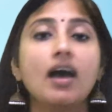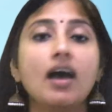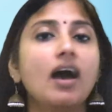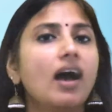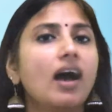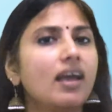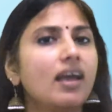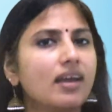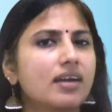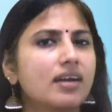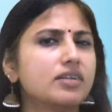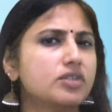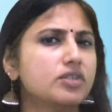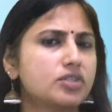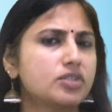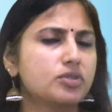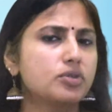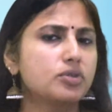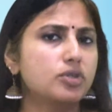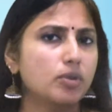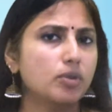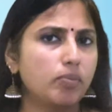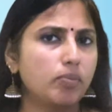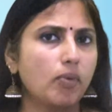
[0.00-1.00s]
I
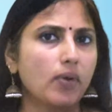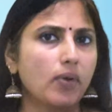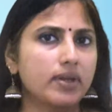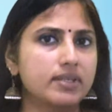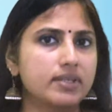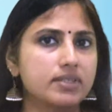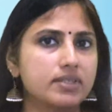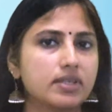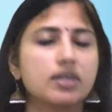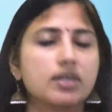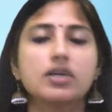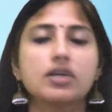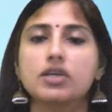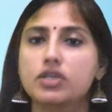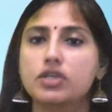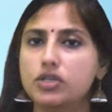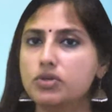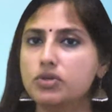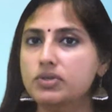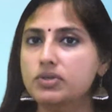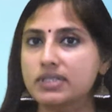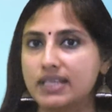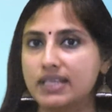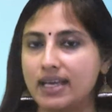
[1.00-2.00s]
understood your point.
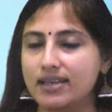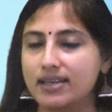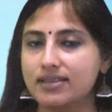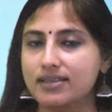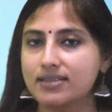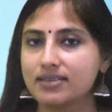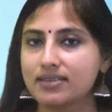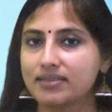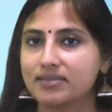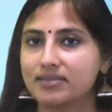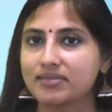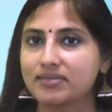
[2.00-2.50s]
You said,